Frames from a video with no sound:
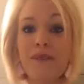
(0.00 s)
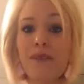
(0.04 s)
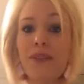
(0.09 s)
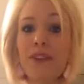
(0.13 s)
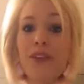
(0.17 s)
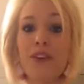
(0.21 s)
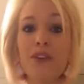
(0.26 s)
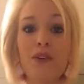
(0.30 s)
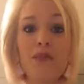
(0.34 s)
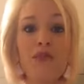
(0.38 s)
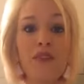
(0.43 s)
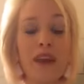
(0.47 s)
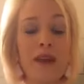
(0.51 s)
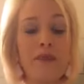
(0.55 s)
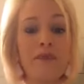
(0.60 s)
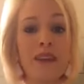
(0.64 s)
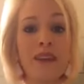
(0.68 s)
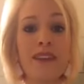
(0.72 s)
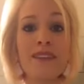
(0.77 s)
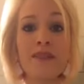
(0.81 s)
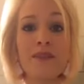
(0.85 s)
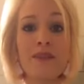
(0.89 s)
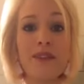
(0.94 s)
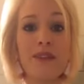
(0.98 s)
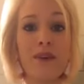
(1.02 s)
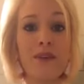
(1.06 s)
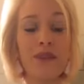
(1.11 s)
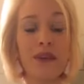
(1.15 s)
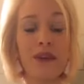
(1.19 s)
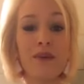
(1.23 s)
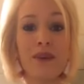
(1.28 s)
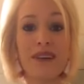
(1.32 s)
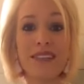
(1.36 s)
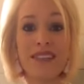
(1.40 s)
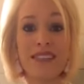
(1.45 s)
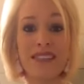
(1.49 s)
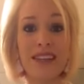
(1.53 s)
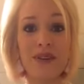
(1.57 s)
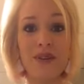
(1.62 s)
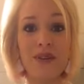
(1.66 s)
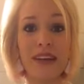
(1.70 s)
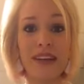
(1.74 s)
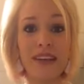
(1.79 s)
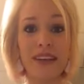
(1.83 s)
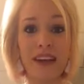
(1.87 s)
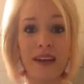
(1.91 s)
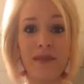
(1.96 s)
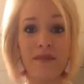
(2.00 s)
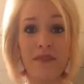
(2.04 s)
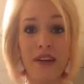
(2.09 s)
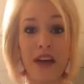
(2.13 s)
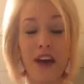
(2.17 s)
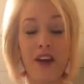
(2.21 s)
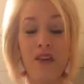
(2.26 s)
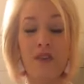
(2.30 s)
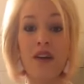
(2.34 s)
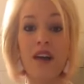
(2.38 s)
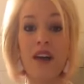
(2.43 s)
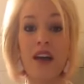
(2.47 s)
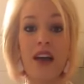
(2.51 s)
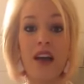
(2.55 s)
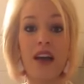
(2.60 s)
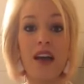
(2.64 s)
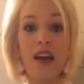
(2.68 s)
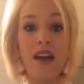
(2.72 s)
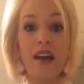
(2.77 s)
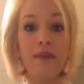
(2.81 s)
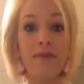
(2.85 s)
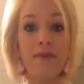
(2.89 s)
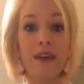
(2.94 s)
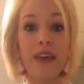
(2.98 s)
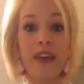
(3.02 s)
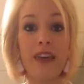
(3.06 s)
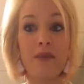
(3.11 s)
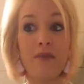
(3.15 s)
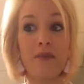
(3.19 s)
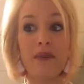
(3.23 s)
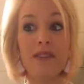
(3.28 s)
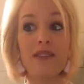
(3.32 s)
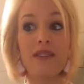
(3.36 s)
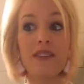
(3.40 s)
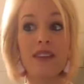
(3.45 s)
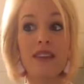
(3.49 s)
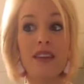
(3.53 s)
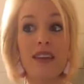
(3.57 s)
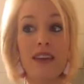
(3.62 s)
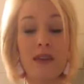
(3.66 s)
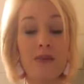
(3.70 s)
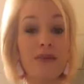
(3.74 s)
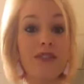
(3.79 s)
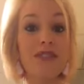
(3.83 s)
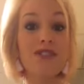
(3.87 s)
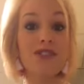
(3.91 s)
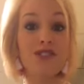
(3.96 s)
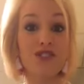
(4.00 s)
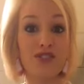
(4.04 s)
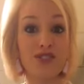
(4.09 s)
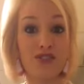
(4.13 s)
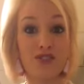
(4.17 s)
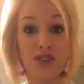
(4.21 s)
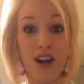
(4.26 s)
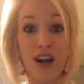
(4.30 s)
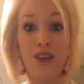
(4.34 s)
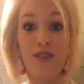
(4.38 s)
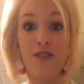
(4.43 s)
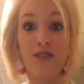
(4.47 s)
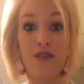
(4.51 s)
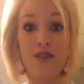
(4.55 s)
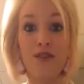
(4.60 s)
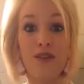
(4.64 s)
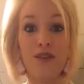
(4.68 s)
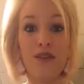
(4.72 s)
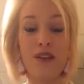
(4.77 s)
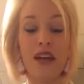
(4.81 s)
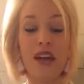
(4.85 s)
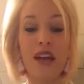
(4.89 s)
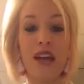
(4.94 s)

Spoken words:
You families with only one single income, no. It was a struggle.